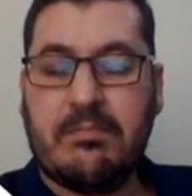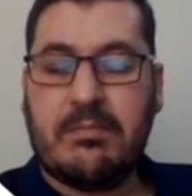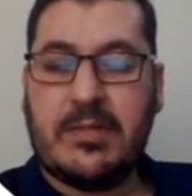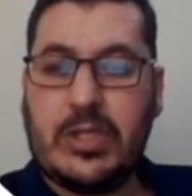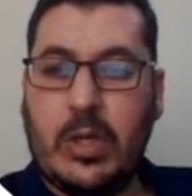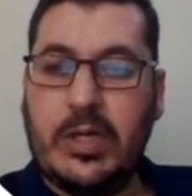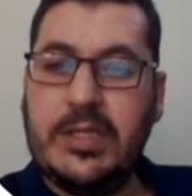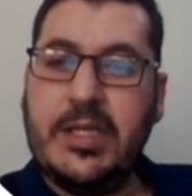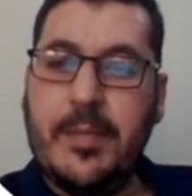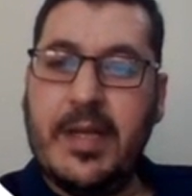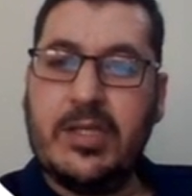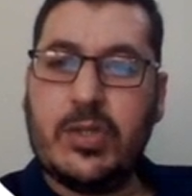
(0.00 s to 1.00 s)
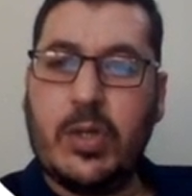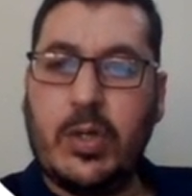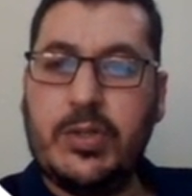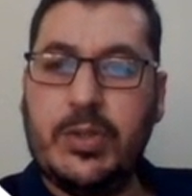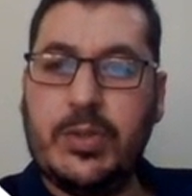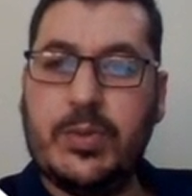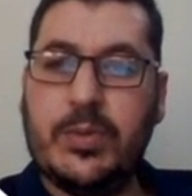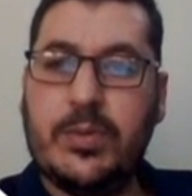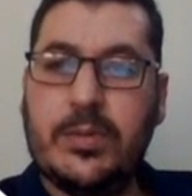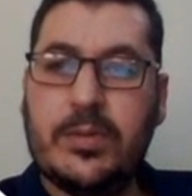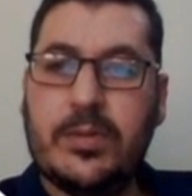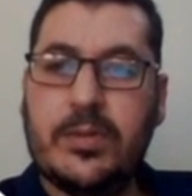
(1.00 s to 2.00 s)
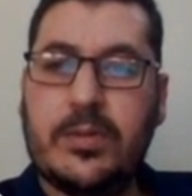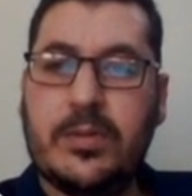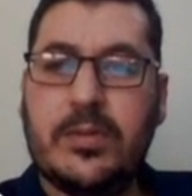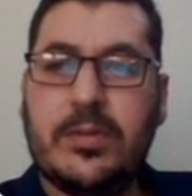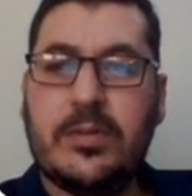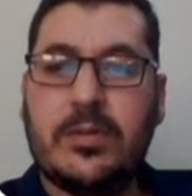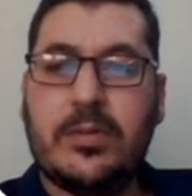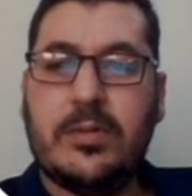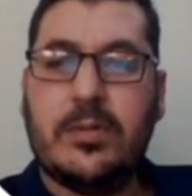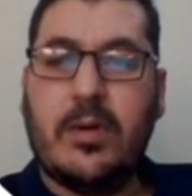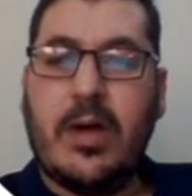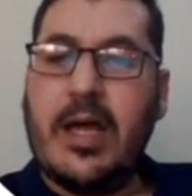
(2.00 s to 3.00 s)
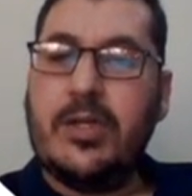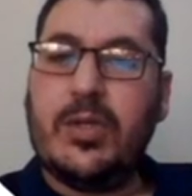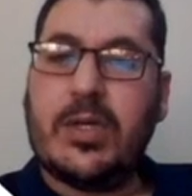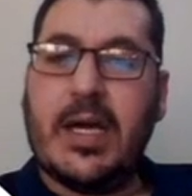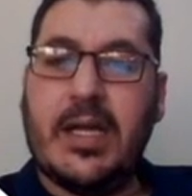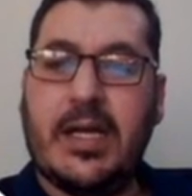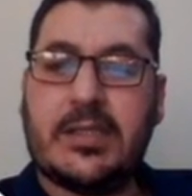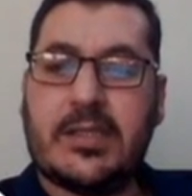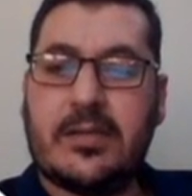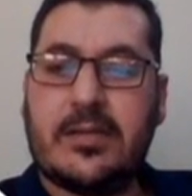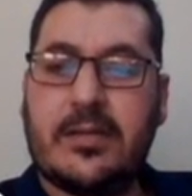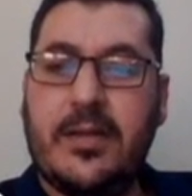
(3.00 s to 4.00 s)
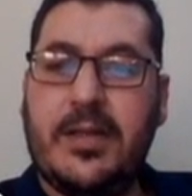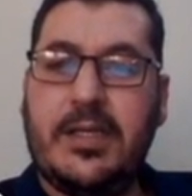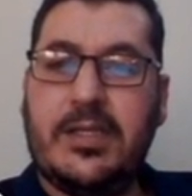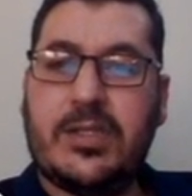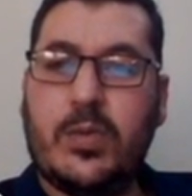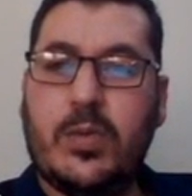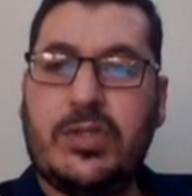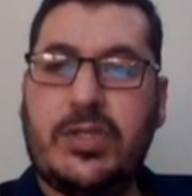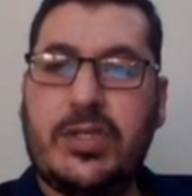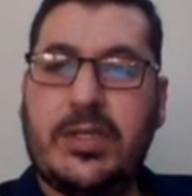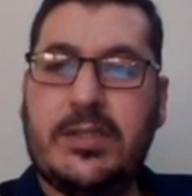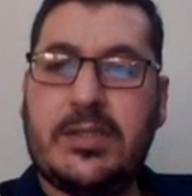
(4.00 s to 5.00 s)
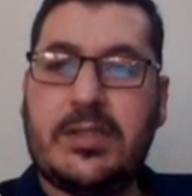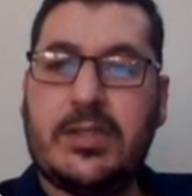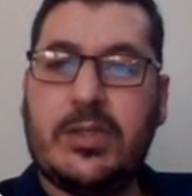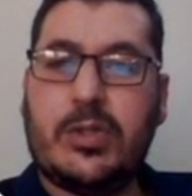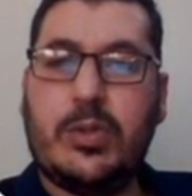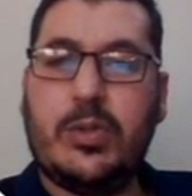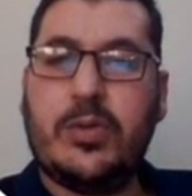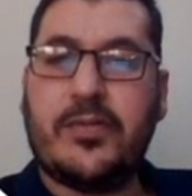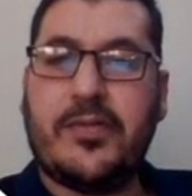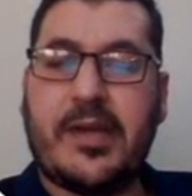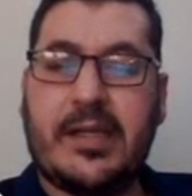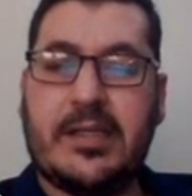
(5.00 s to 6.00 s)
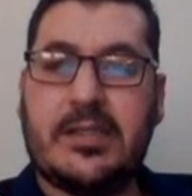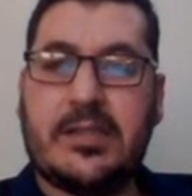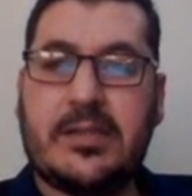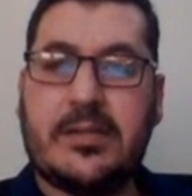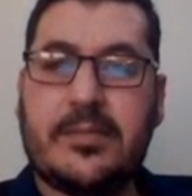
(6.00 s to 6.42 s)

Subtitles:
So it depends on you, and you can ask these questions to your friends